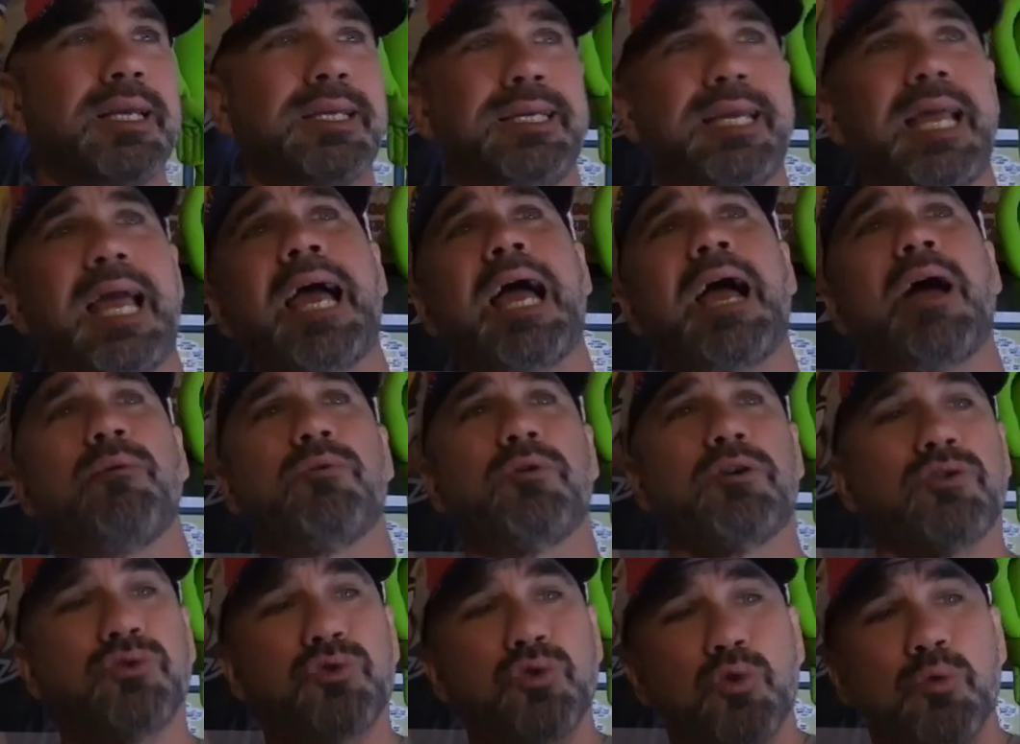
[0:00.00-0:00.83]
Yeah,
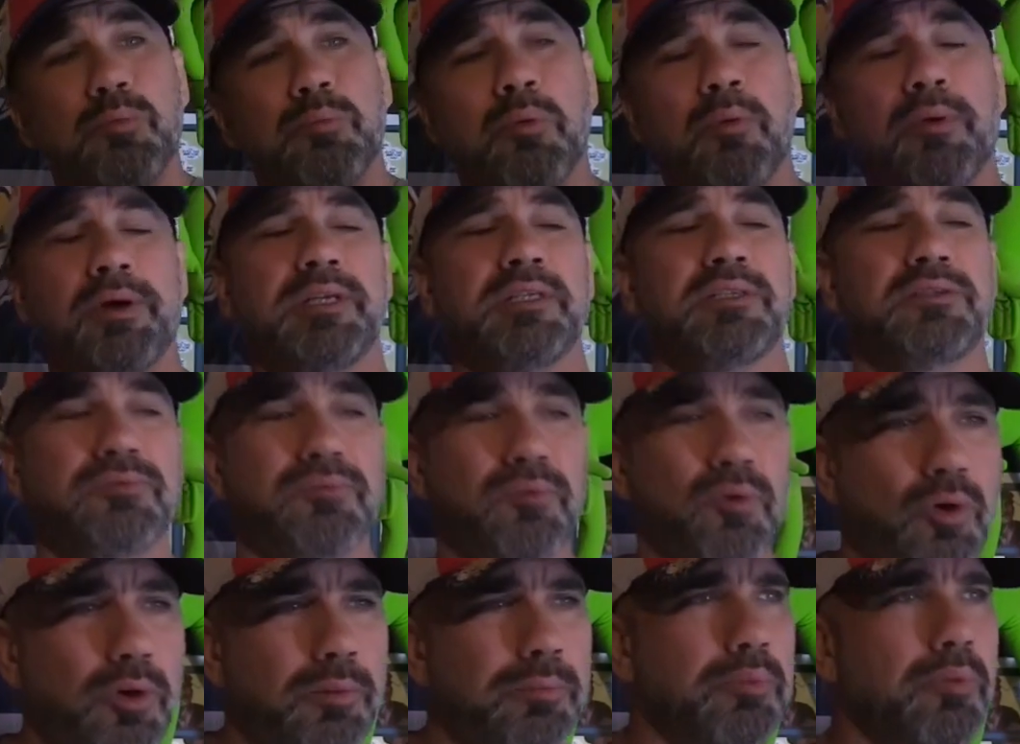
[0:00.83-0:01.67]
we're 2 points,
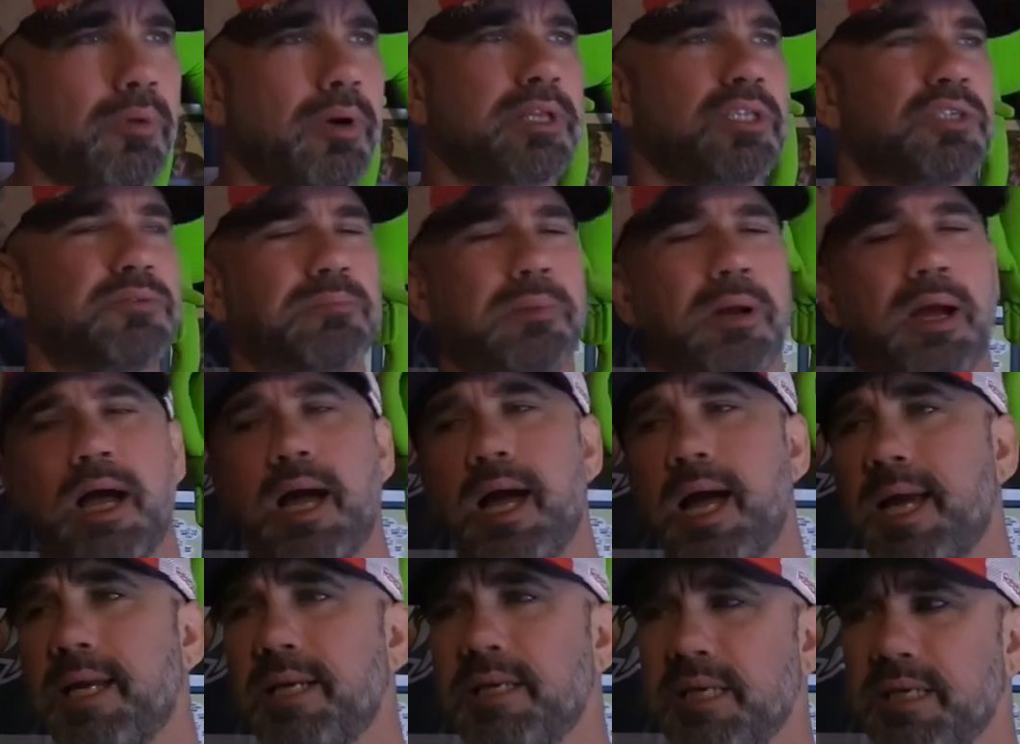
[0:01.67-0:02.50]
4 points
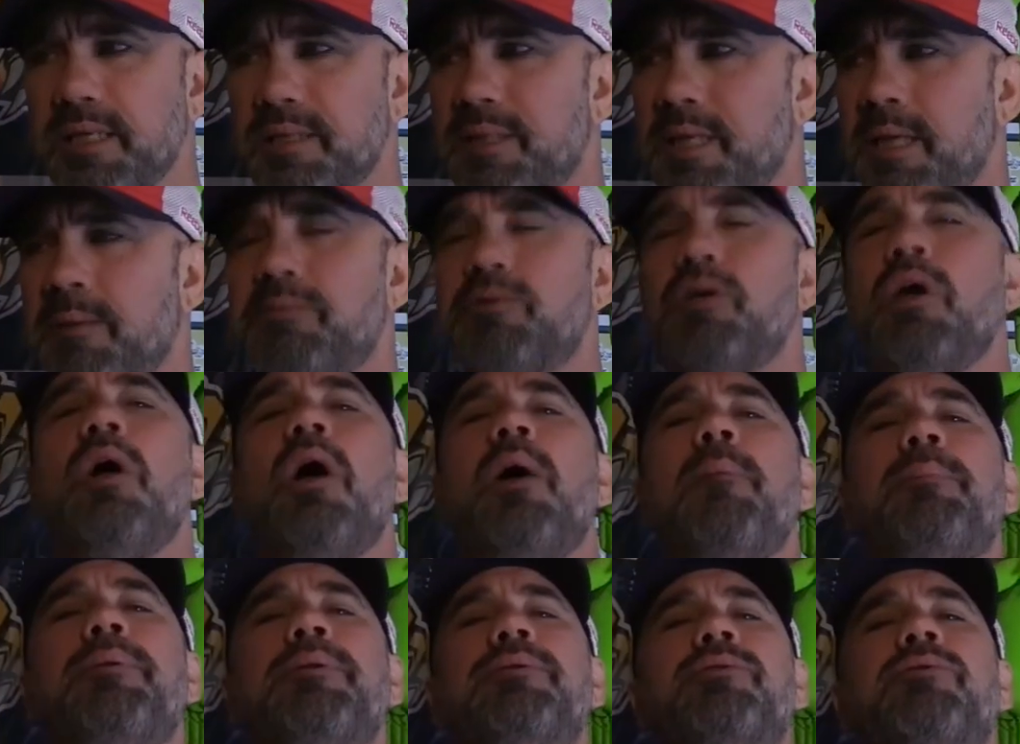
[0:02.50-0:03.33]
behind these teams,
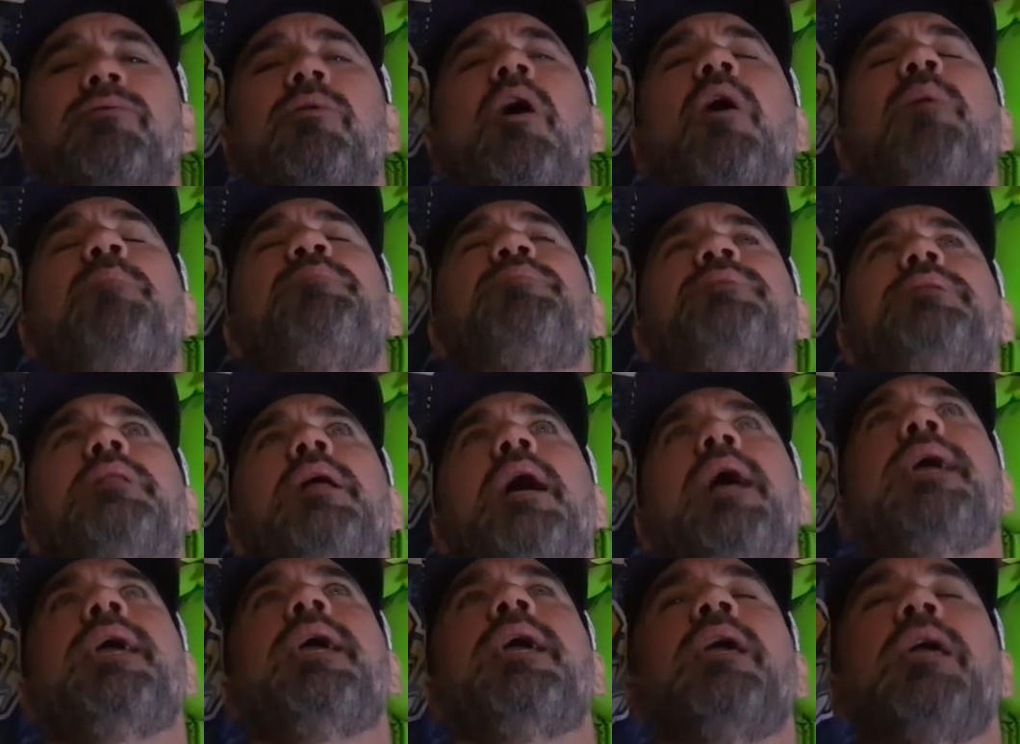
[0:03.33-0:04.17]
but they're all
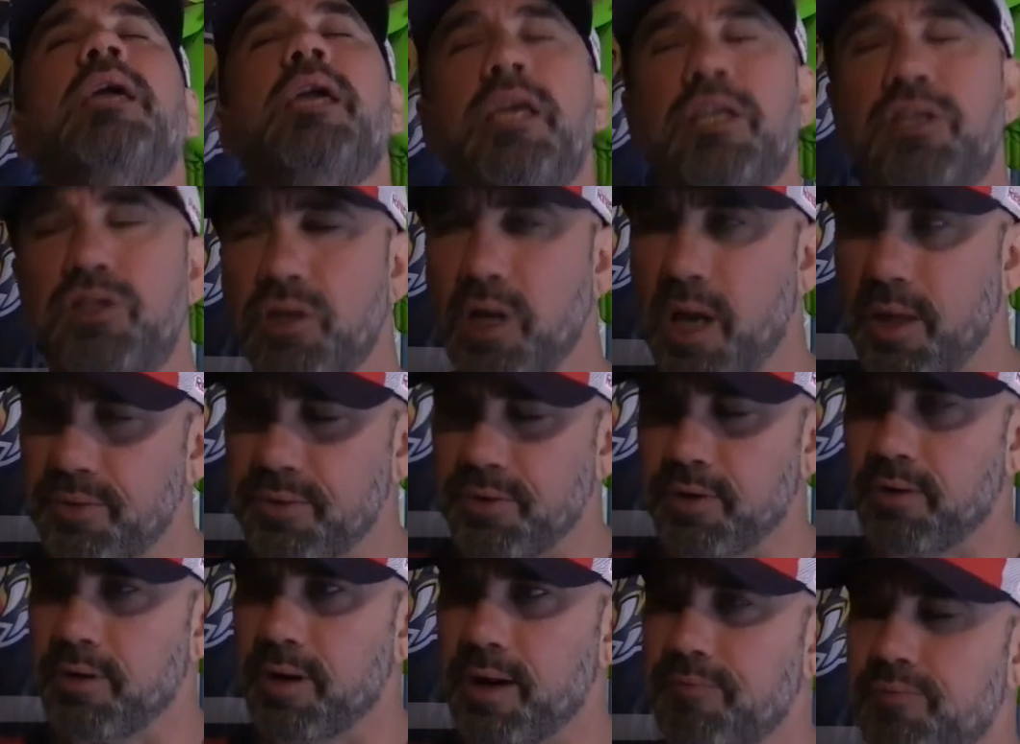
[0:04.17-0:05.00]
playing each
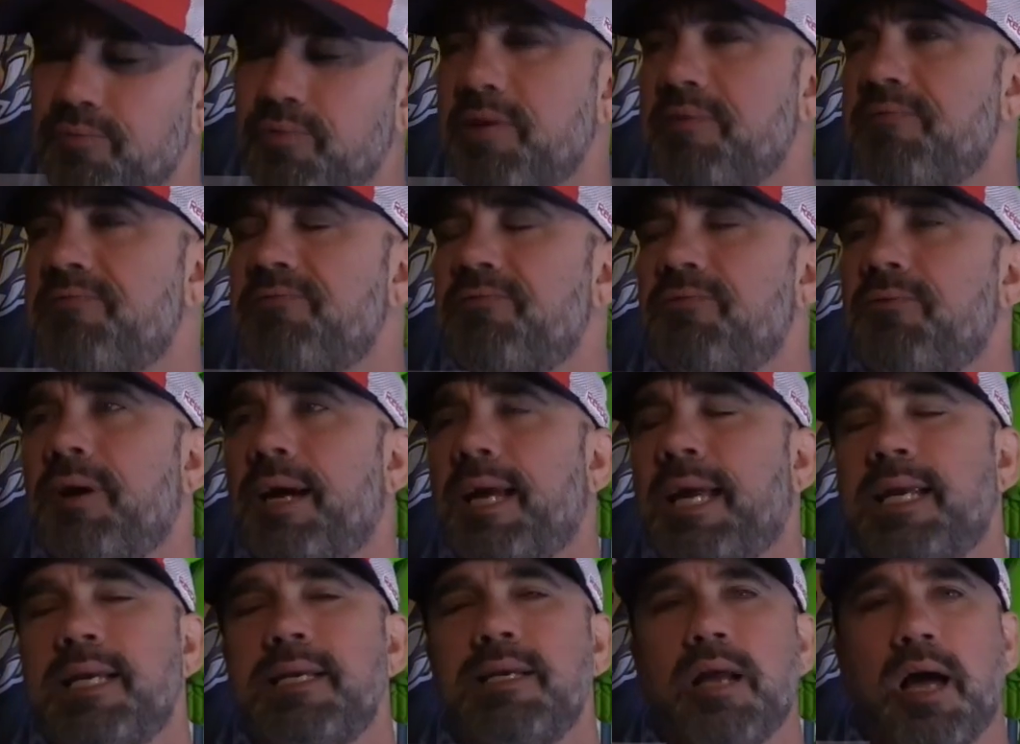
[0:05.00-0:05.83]
other every
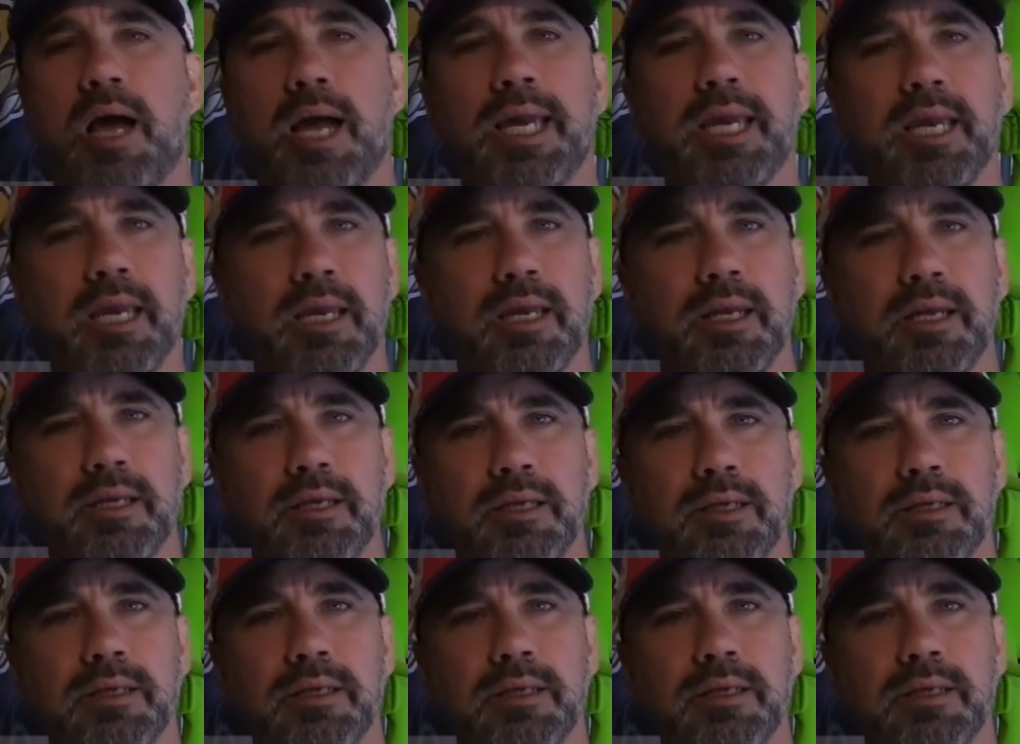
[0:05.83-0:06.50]
friggin' night.